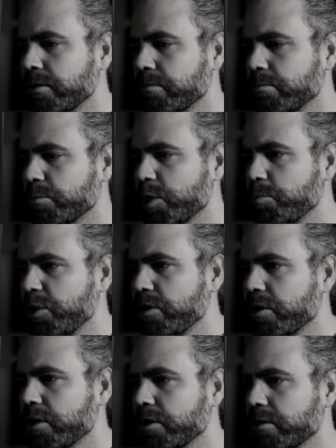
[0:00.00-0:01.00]
maybe
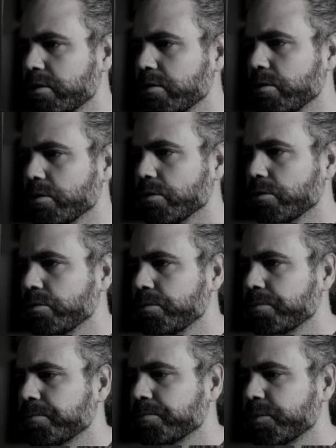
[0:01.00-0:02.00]
like so
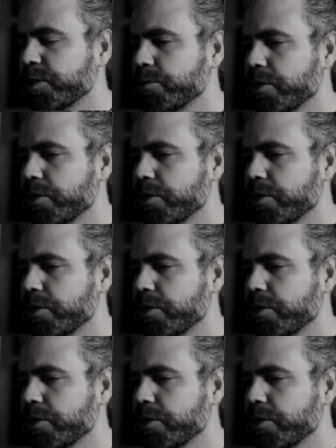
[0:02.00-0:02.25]
that